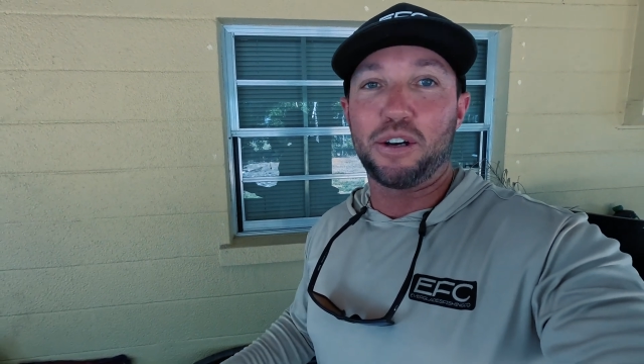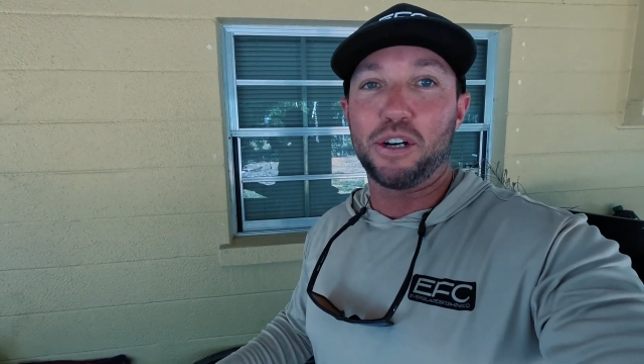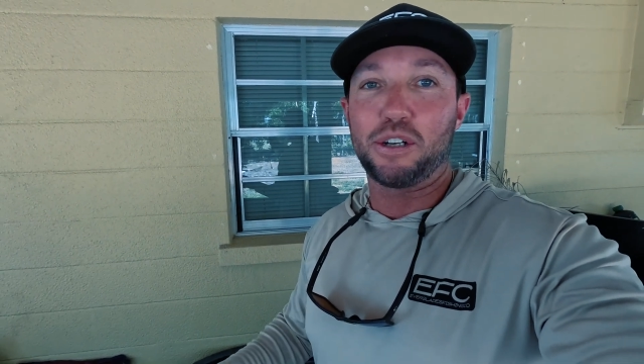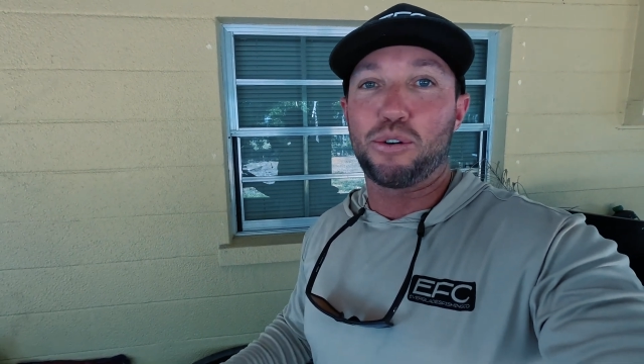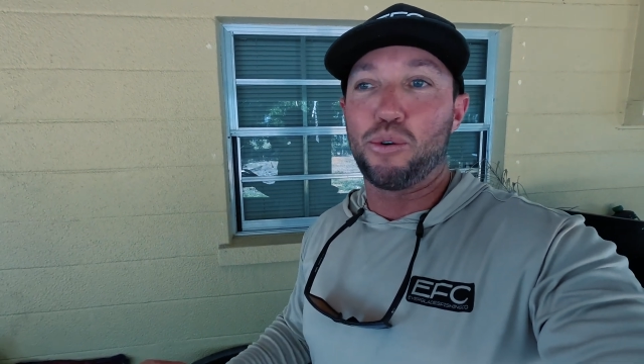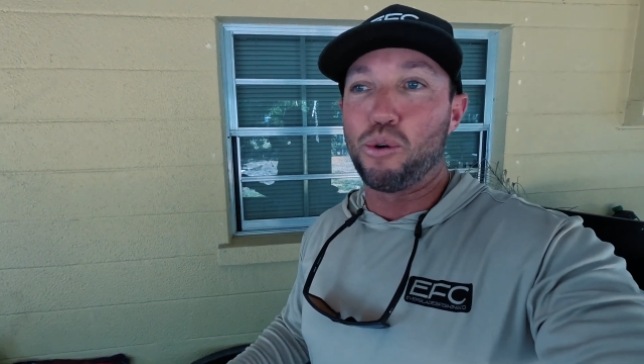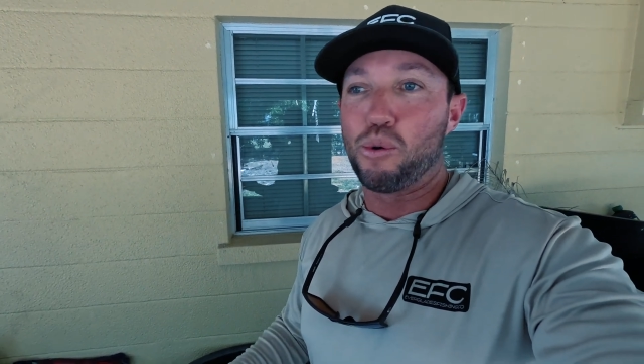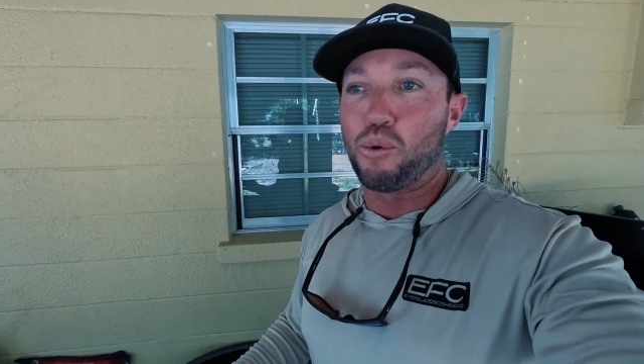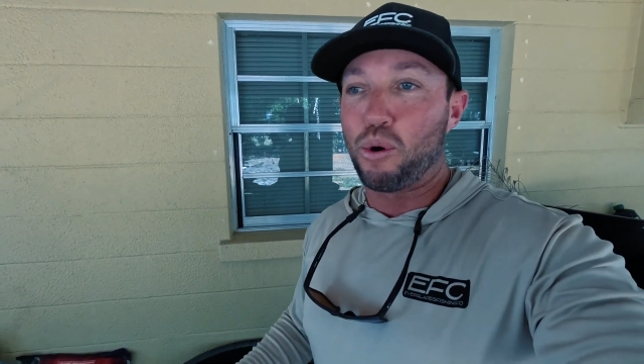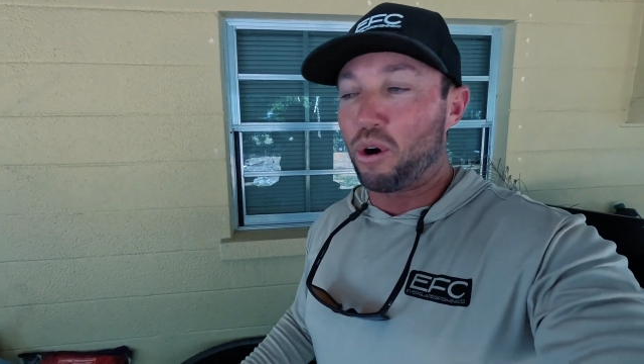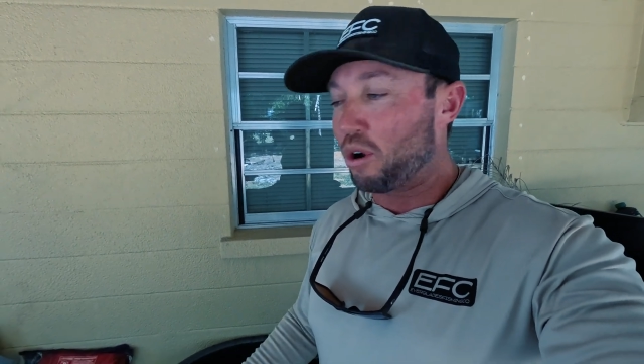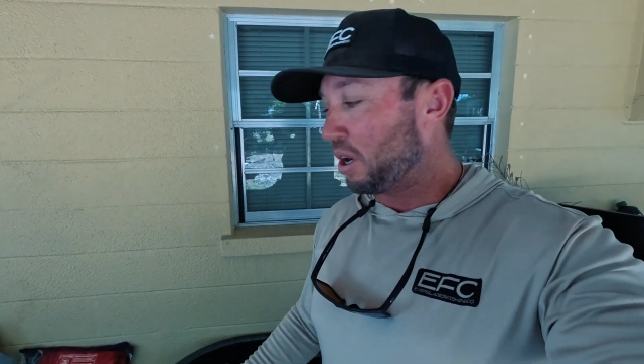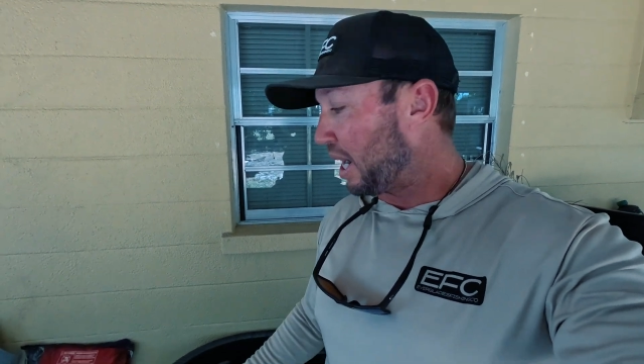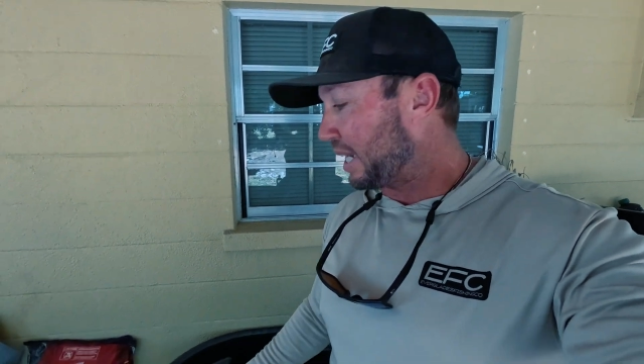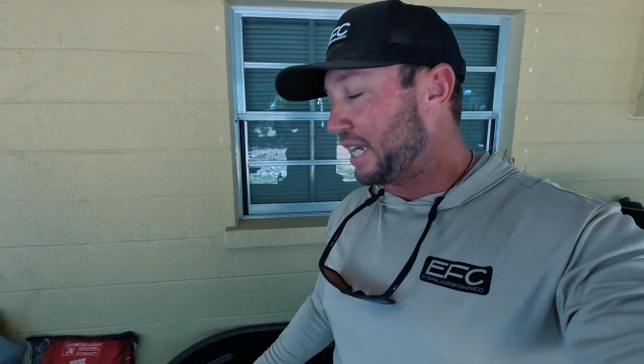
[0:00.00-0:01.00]
Good, cool
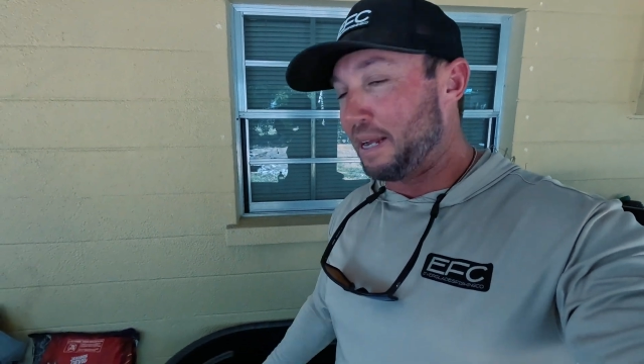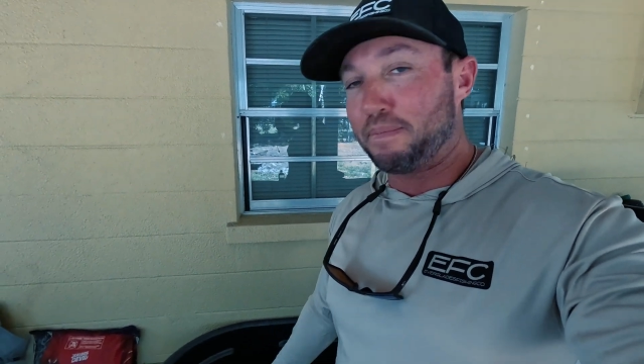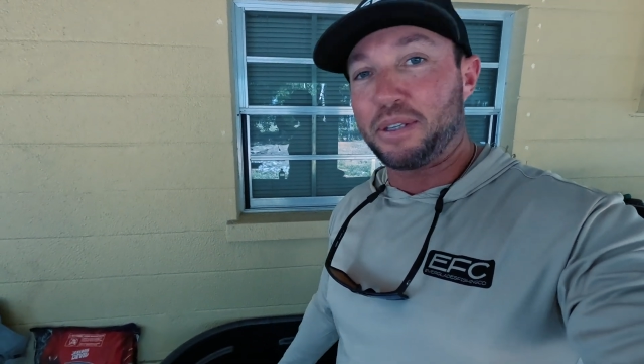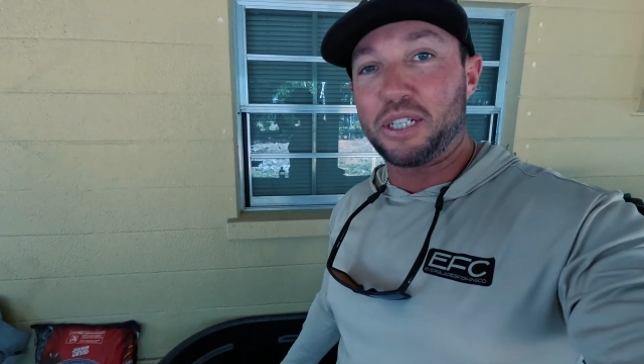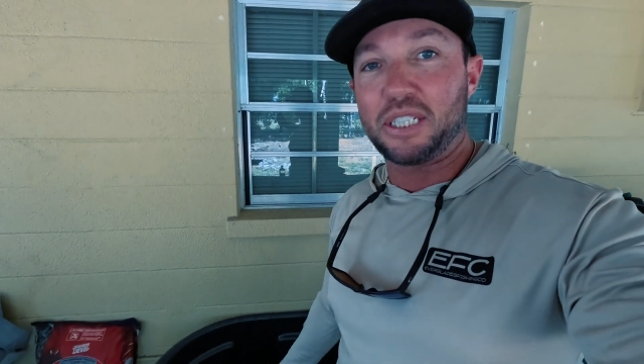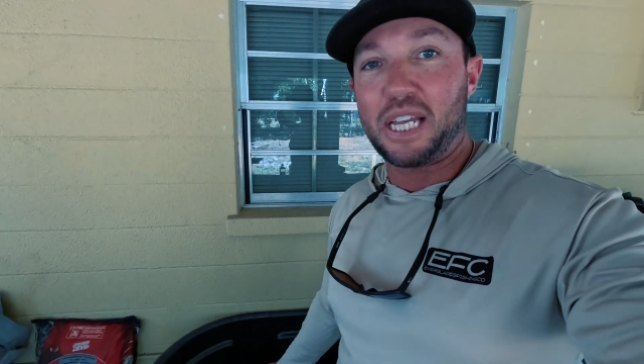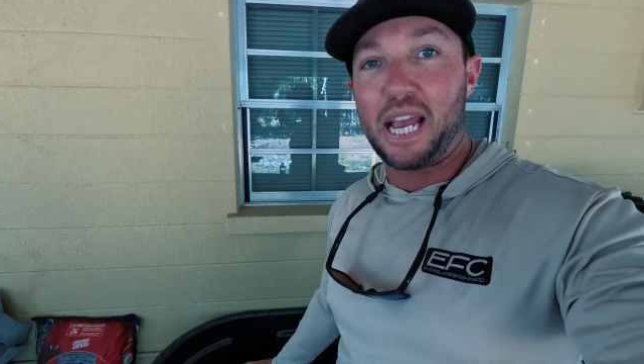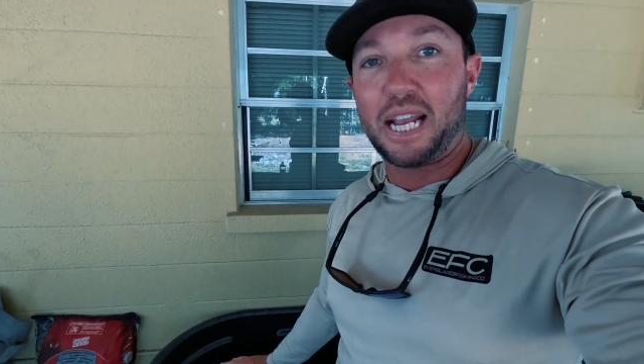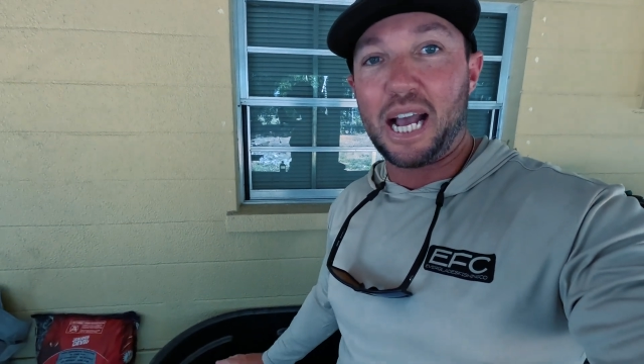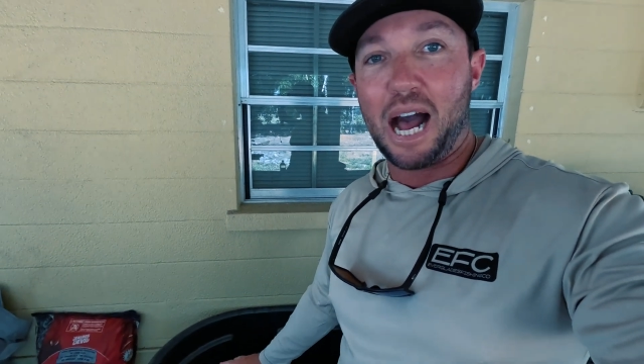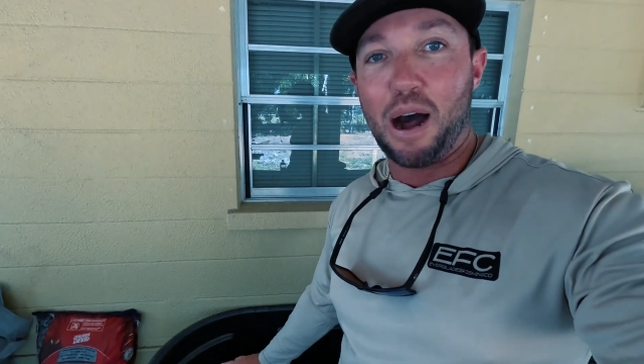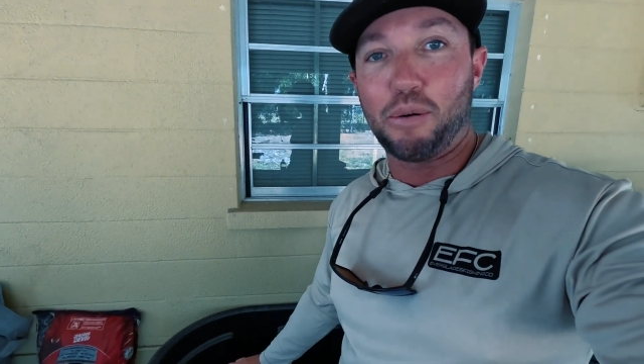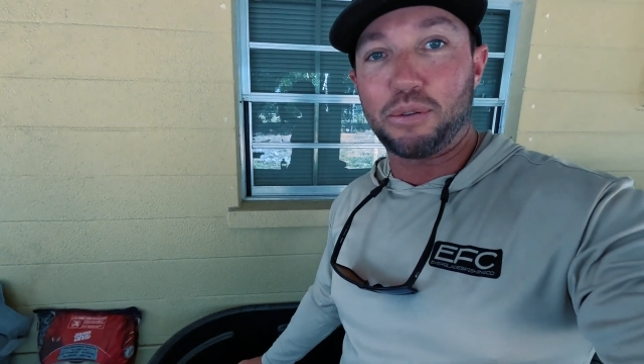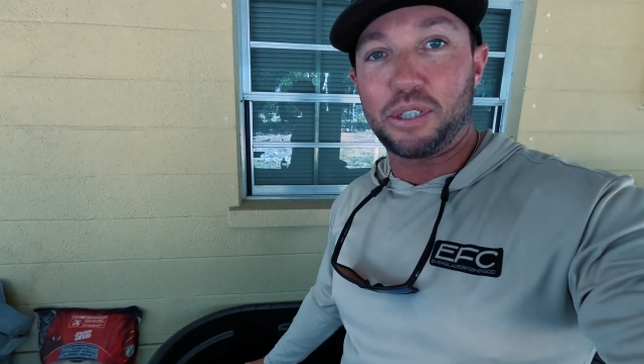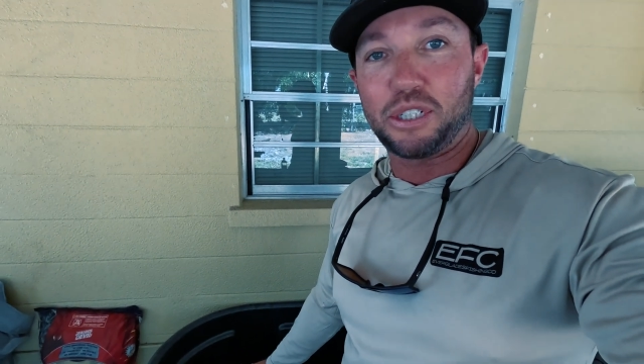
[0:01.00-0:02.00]
water. I keep this tank
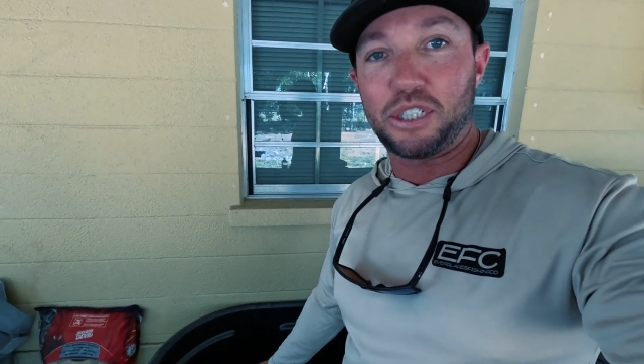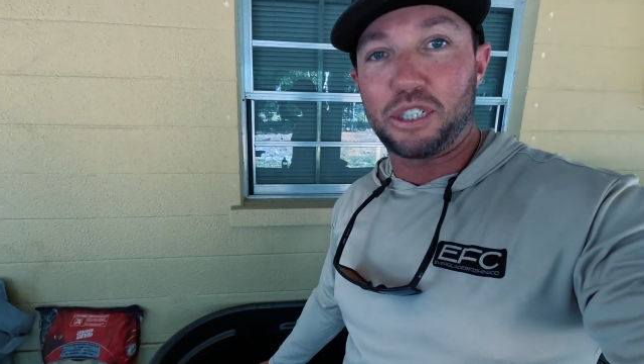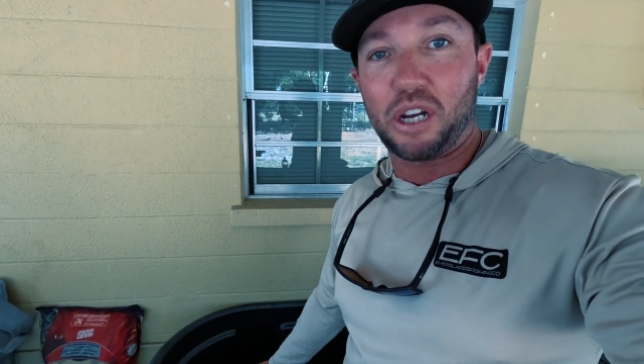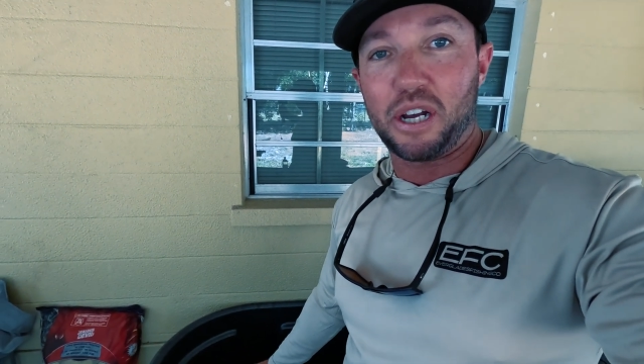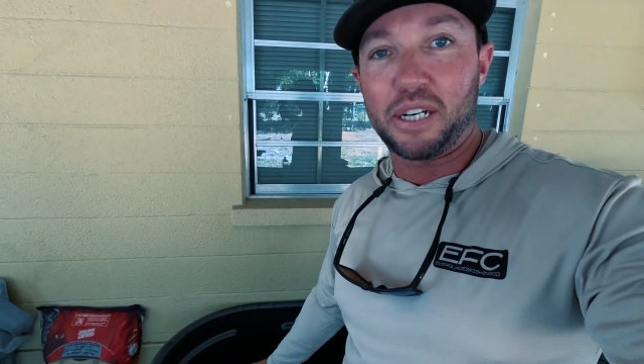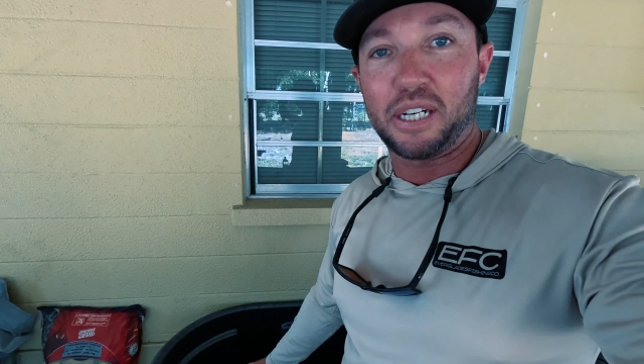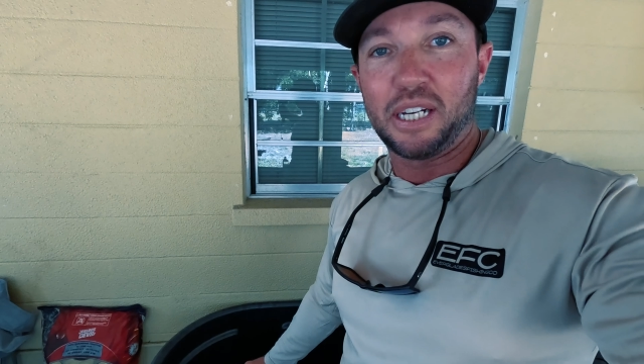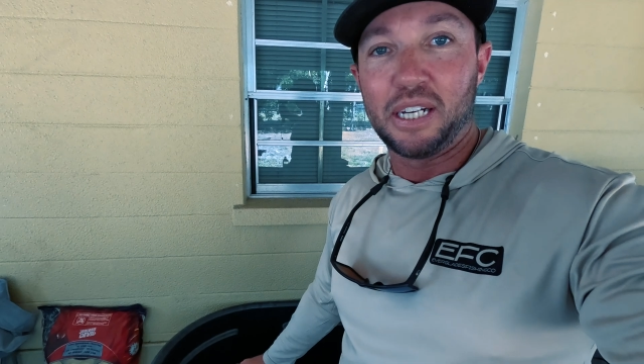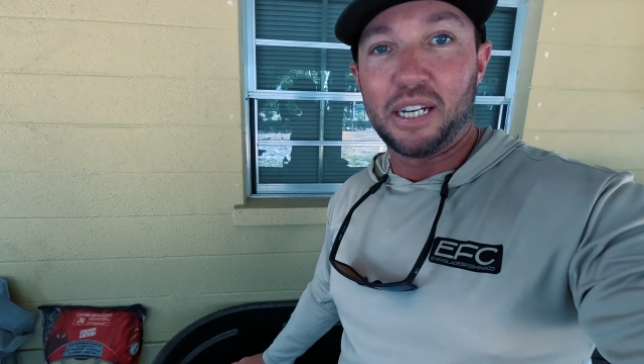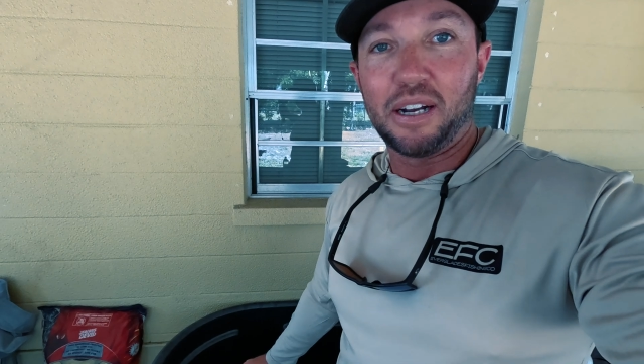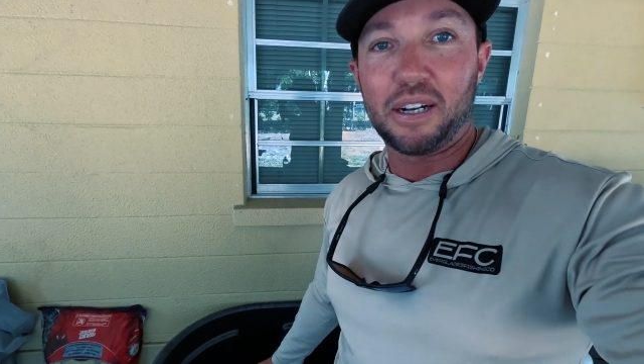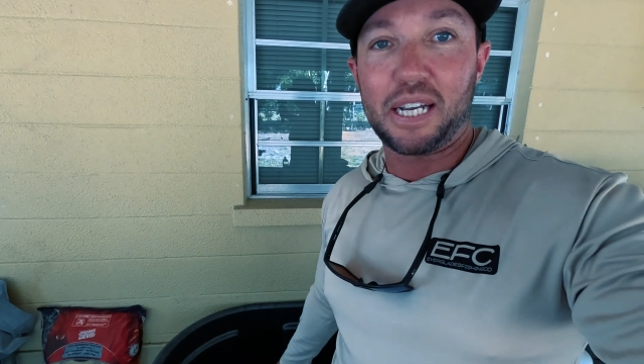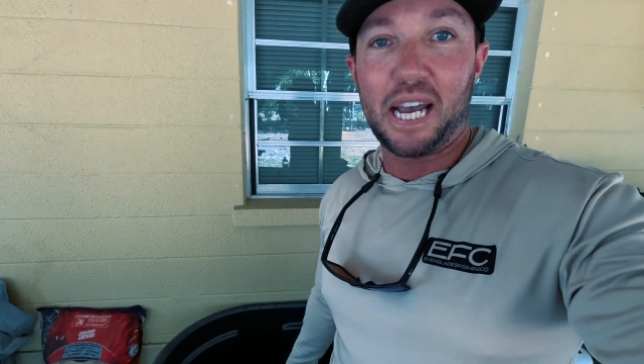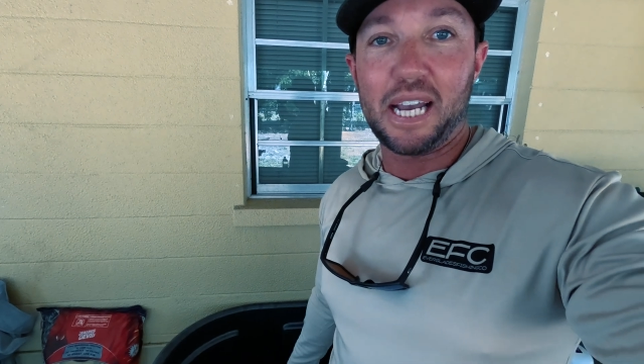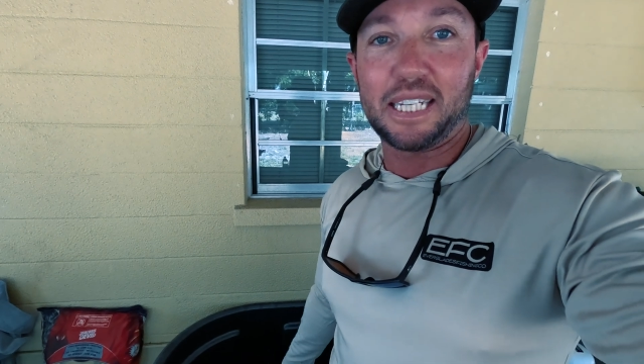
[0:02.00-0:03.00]
out the sun,
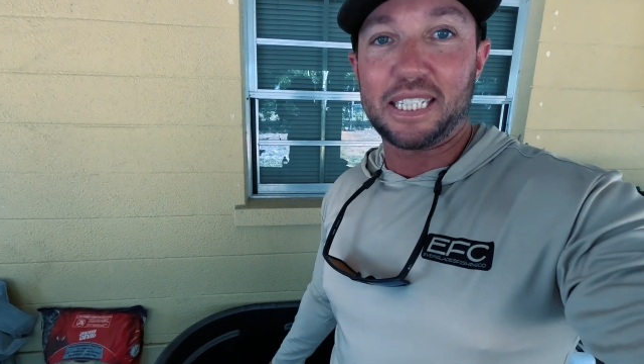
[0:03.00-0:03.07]
okay?